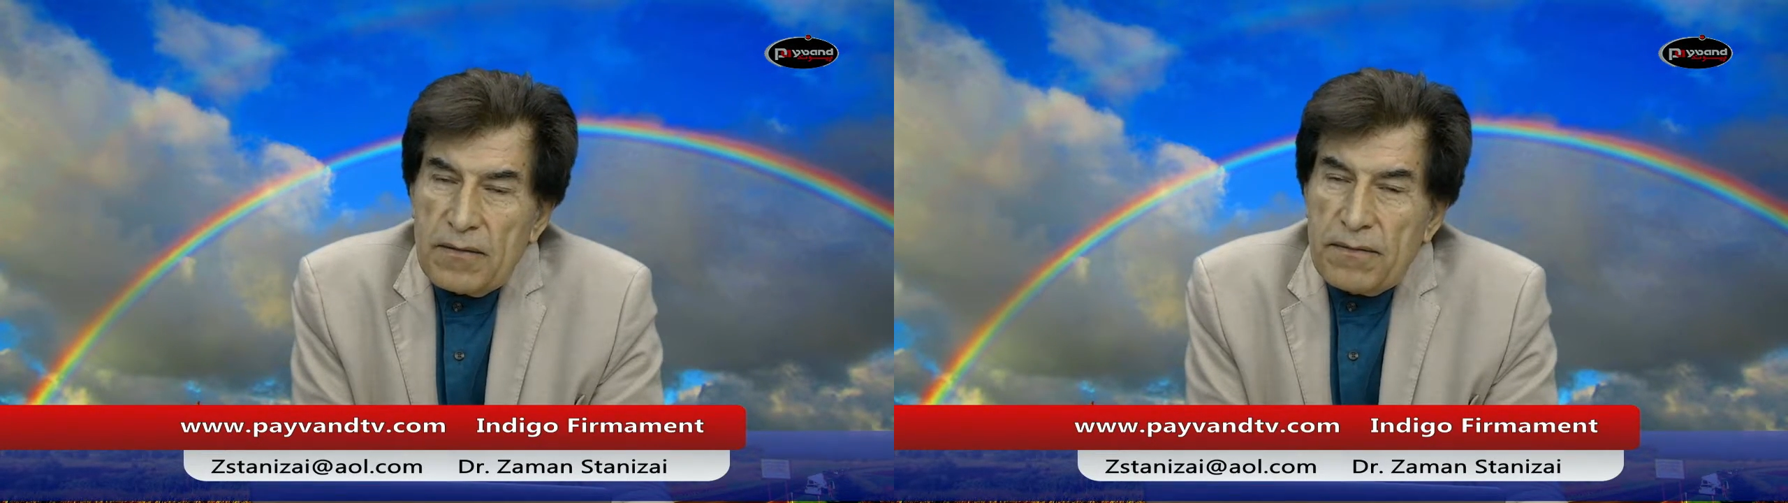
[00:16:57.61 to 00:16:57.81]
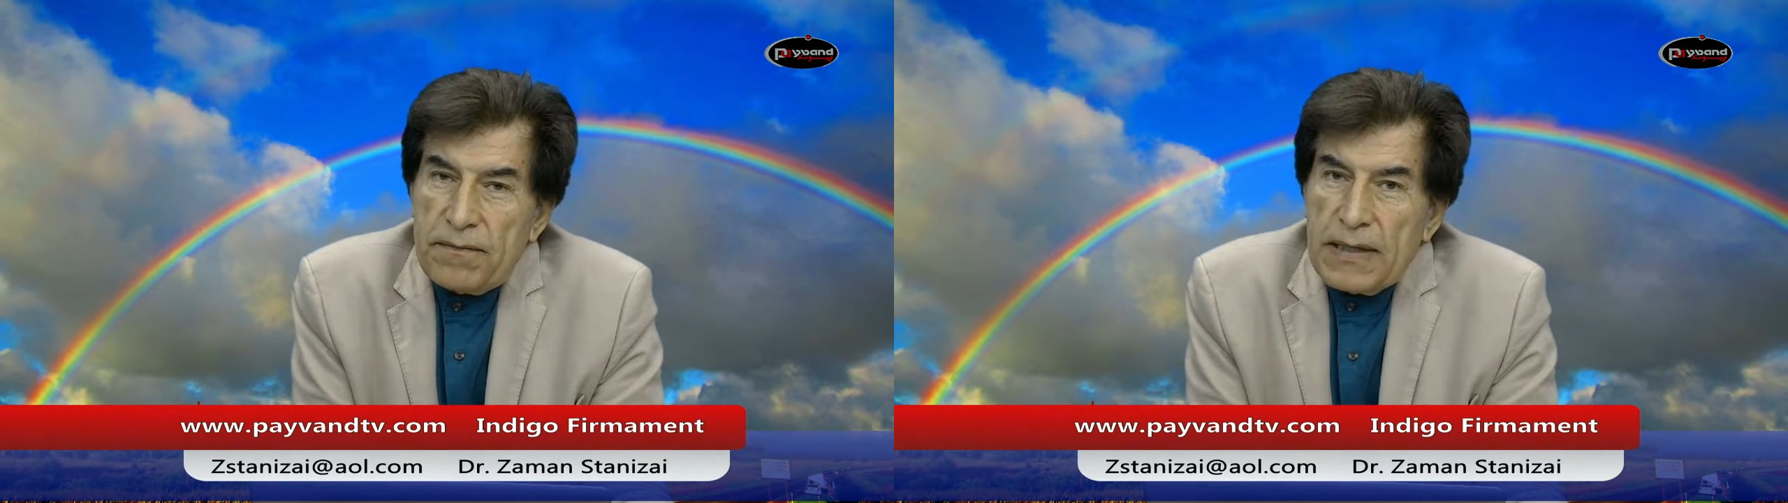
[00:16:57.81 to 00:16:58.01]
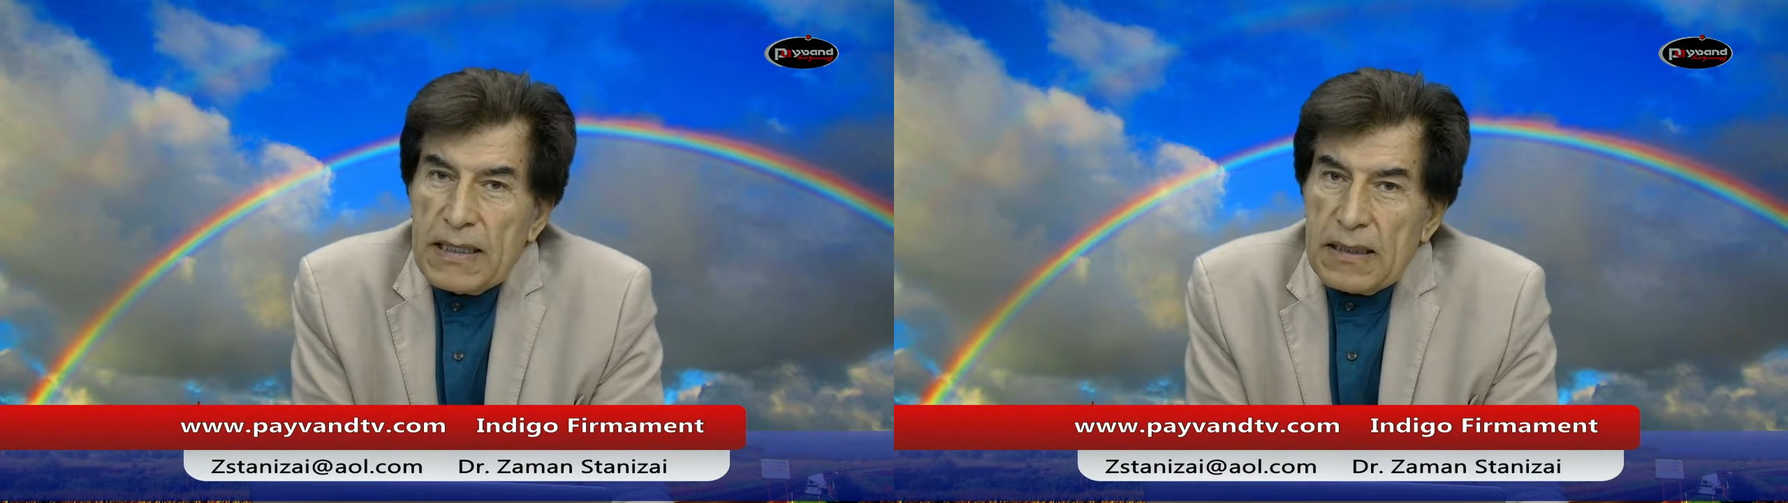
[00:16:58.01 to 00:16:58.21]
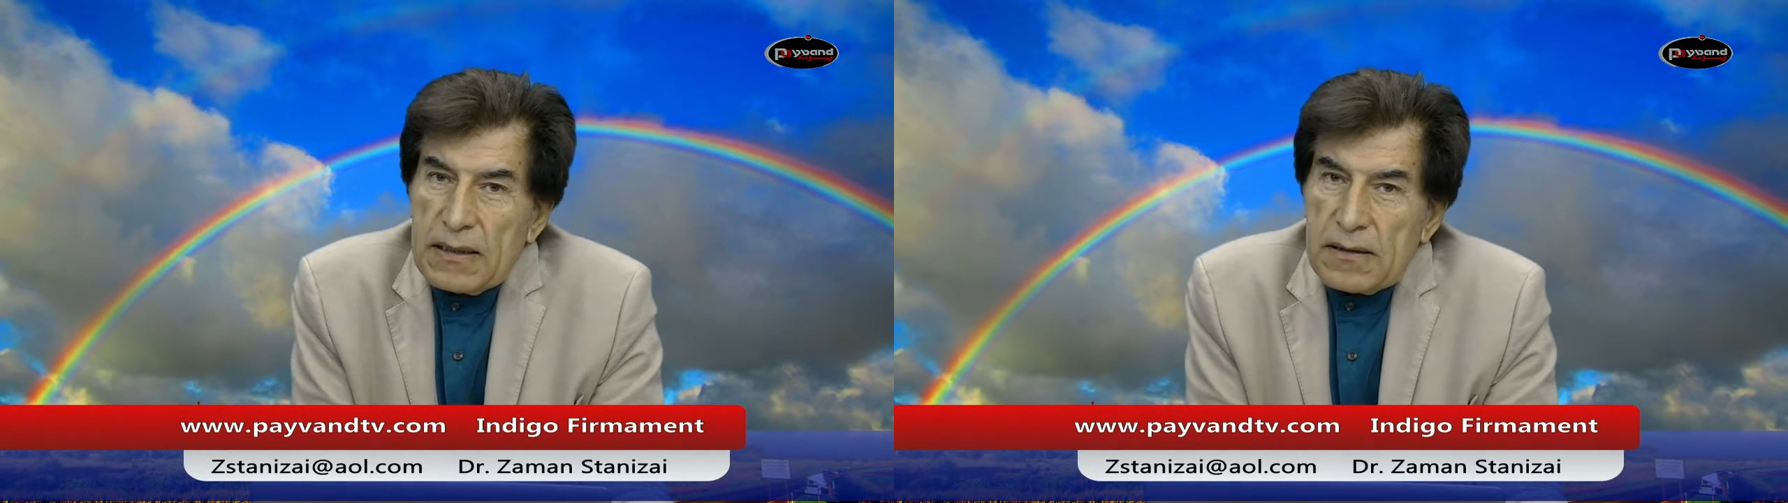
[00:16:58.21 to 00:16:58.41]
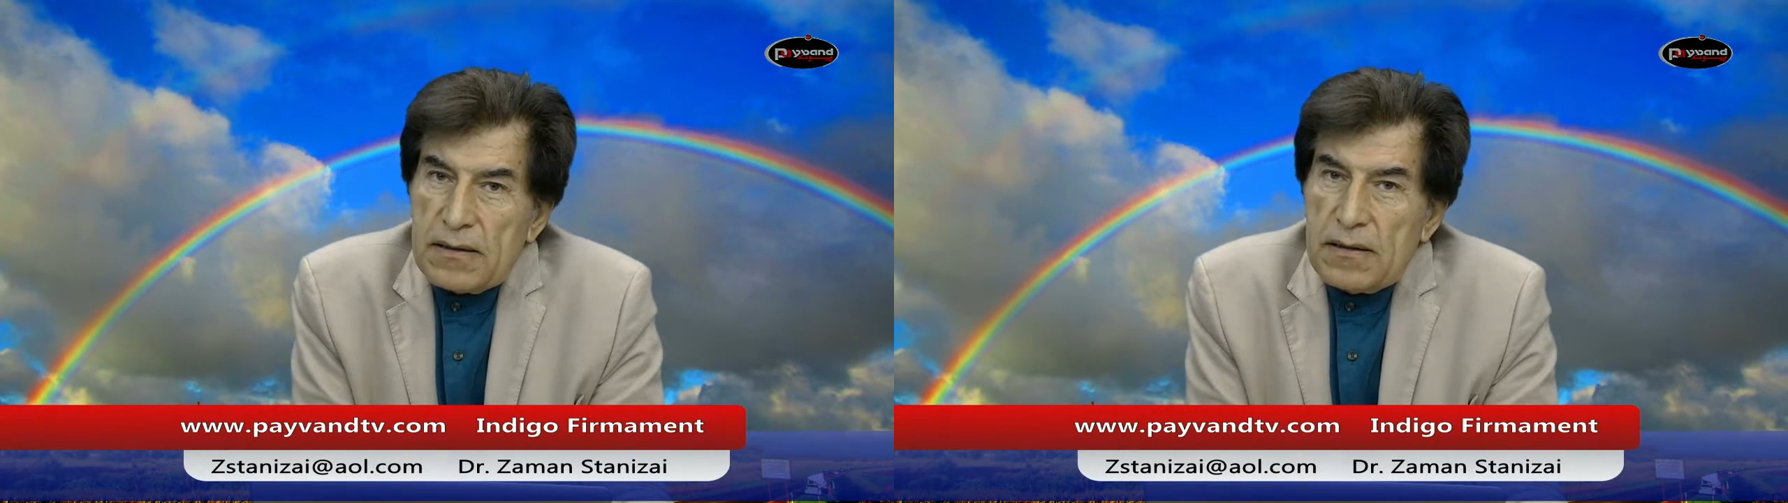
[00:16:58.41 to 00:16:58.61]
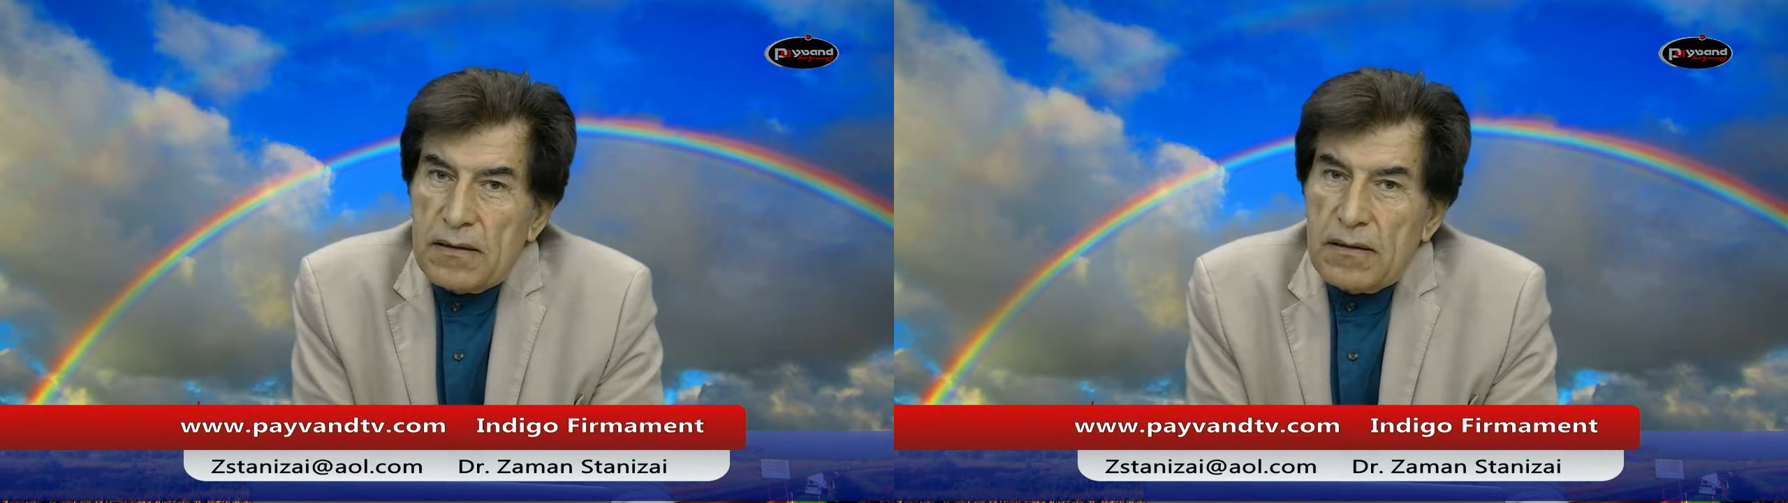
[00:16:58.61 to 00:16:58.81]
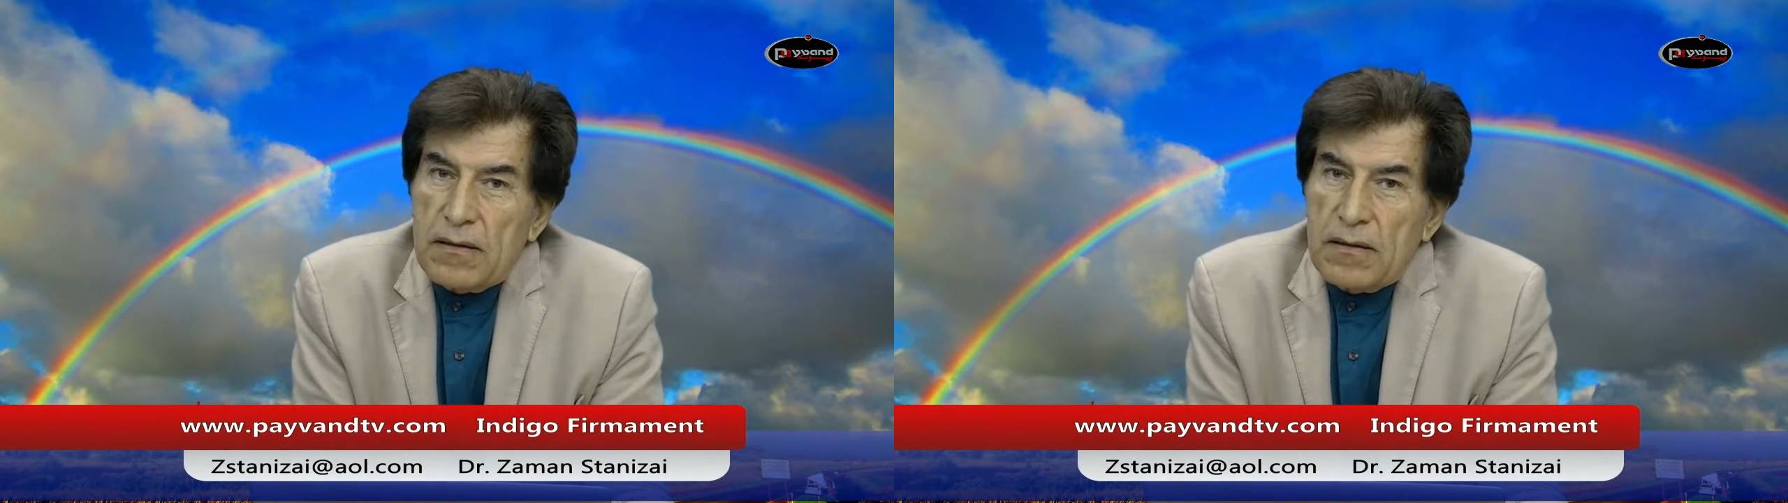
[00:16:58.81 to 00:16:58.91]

phase,